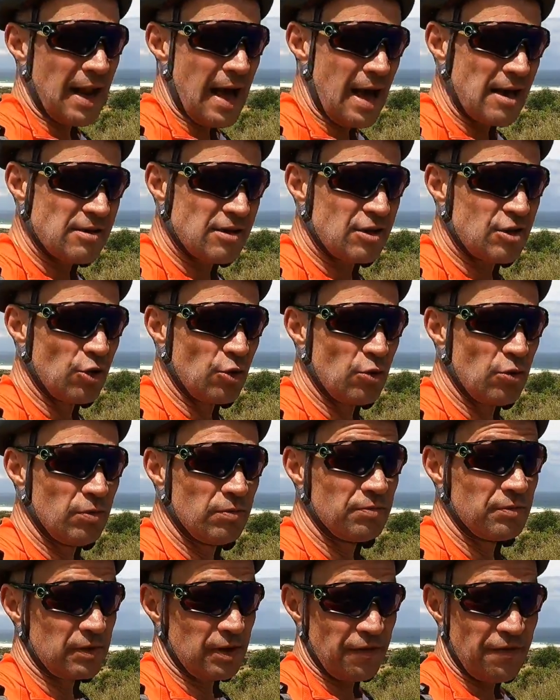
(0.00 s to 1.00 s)
The last
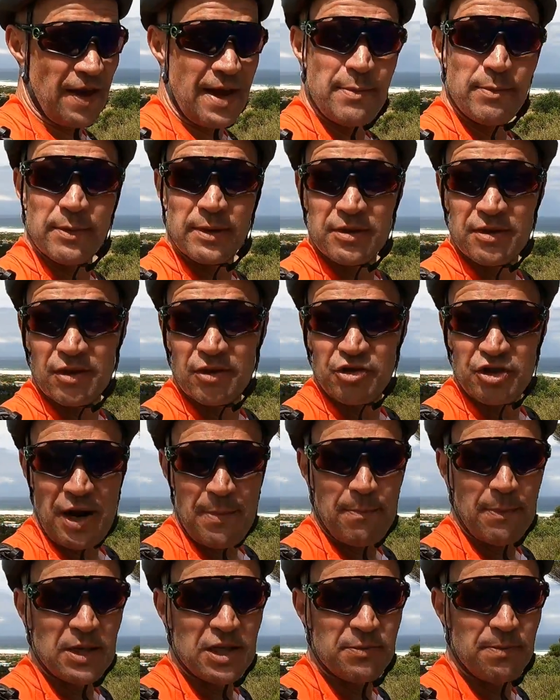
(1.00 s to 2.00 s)
2, the famous
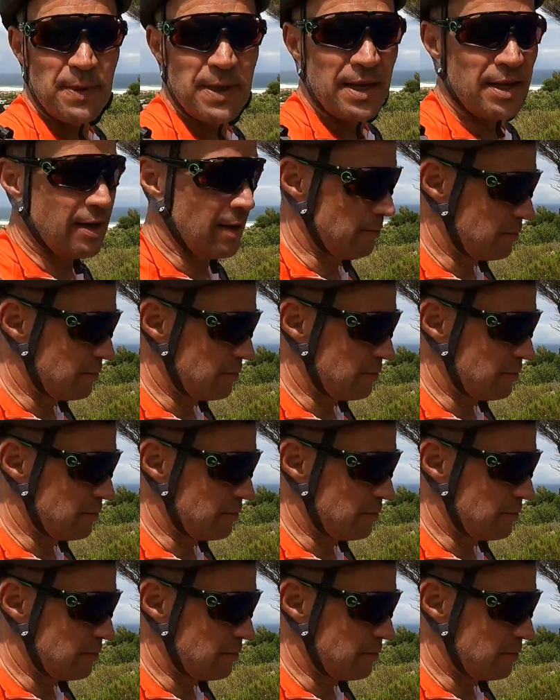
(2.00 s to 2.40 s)
Chapmans Peak,